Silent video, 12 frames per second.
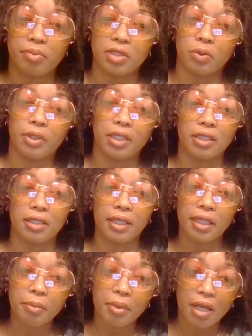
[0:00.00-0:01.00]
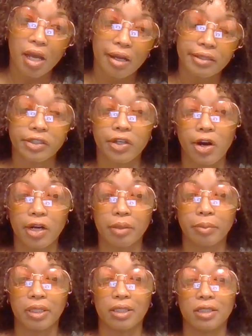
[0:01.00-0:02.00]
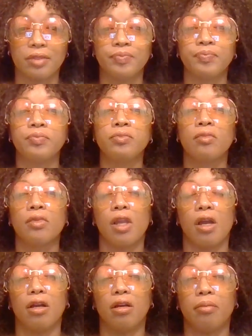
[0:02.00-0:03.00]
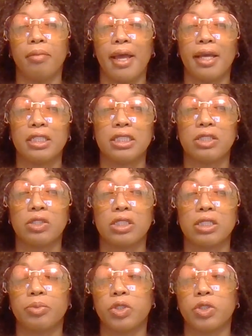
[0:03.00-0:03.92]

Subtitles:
between Nicki Minaj and Cardi B. As I'm